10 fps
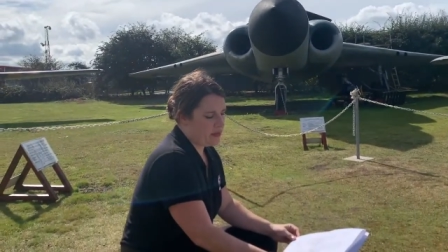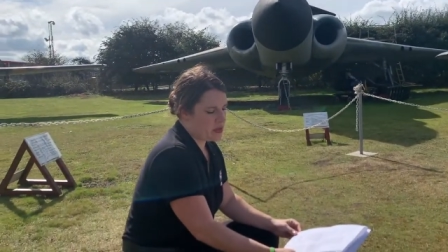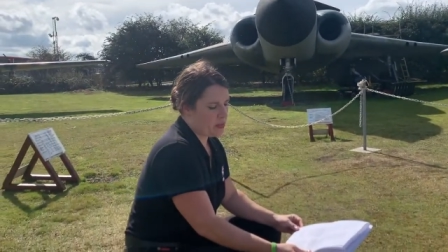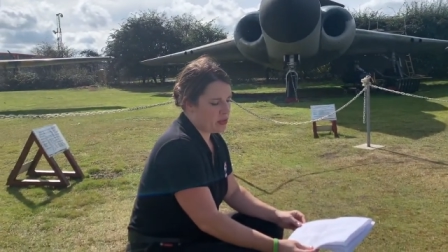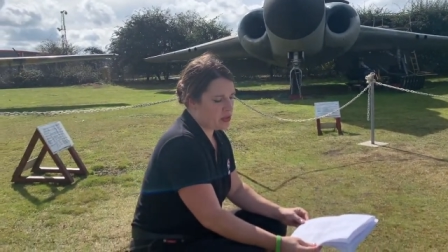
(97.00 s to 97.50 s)

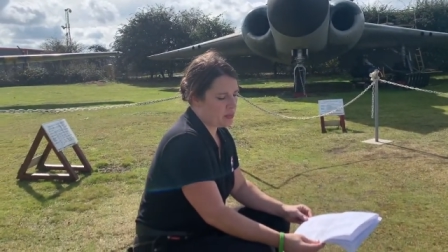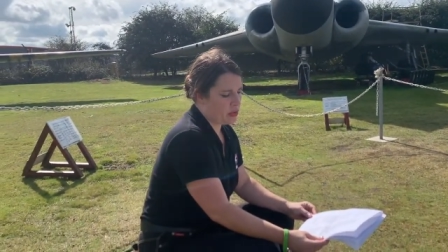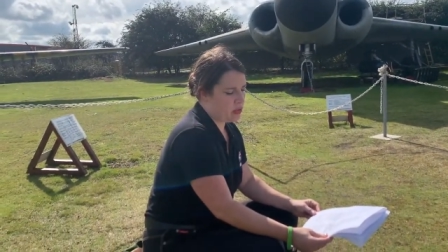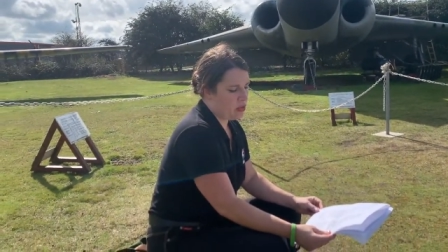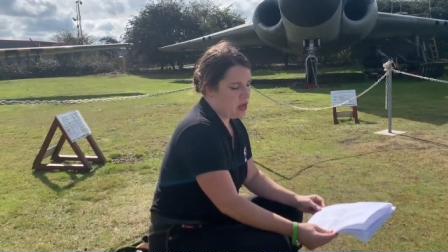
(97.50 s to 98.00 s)

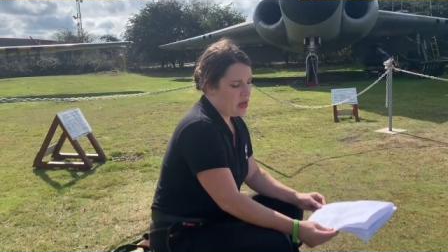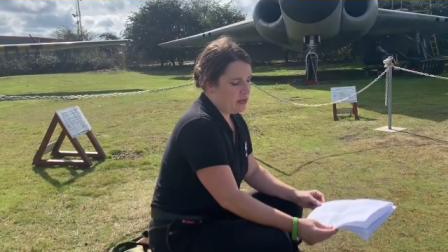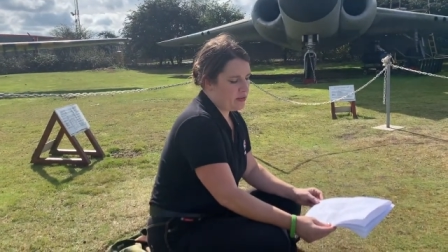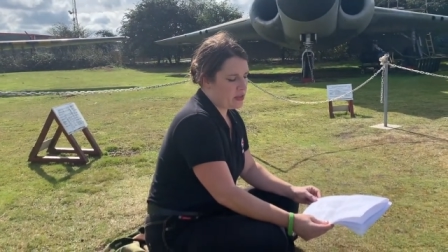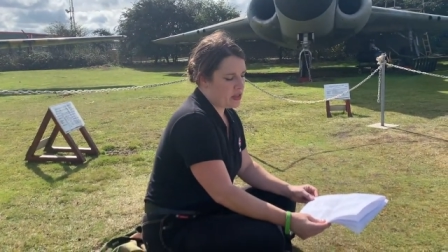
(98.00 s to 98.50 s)
responsible
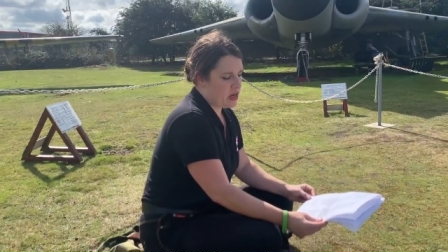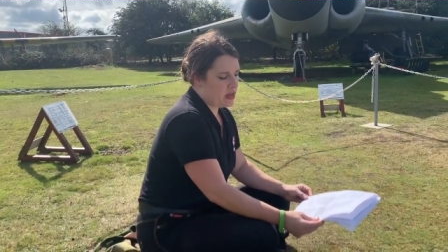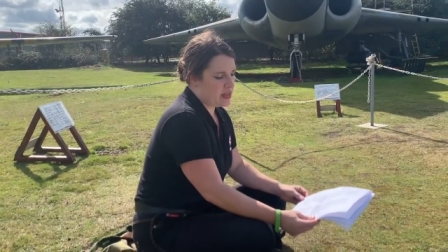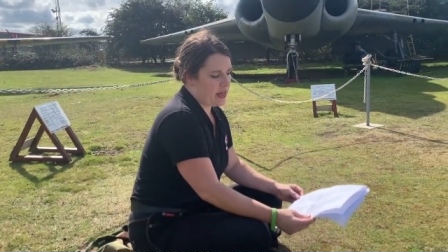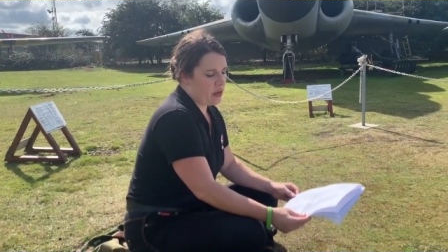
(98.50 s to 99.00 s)
for
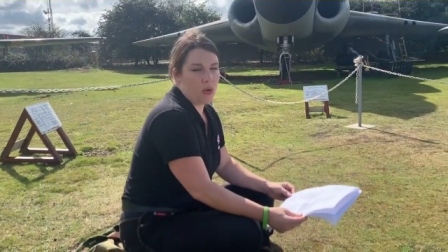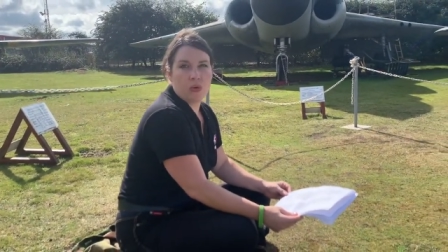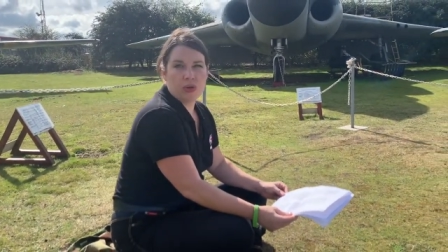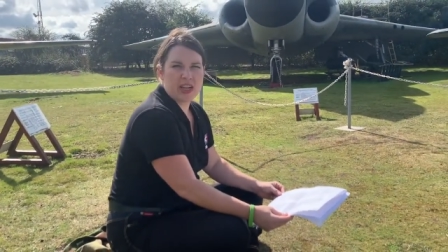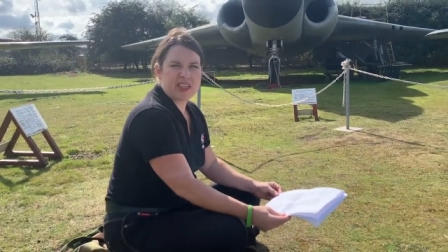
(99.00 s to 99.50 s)
starting
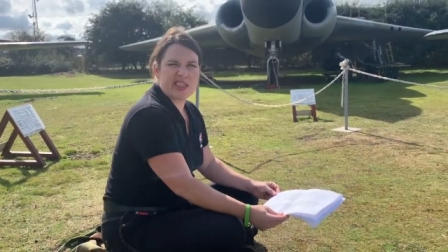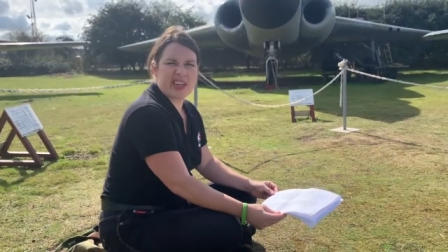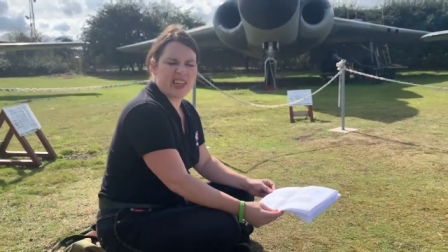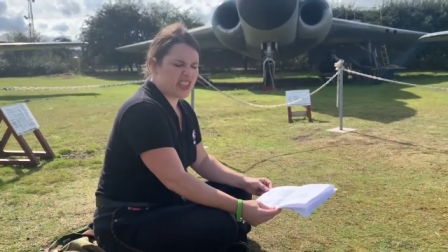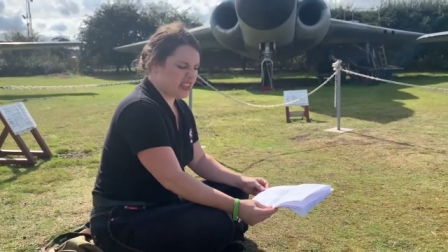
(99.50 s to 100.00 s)
all
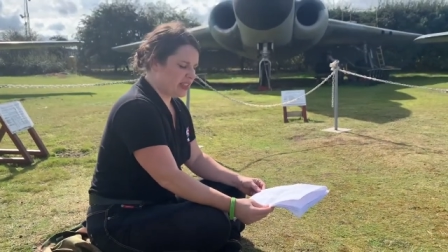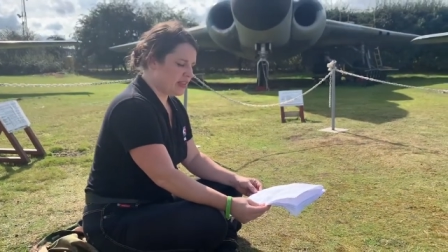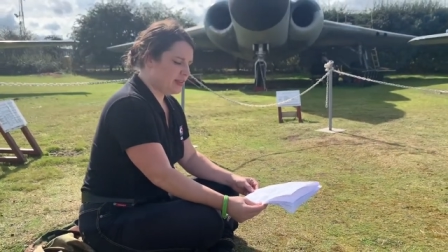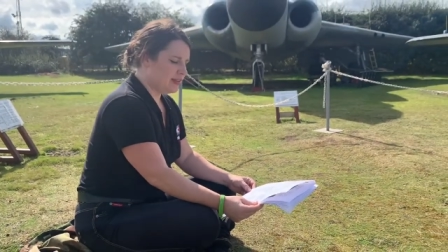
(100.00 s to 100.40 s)
legislation.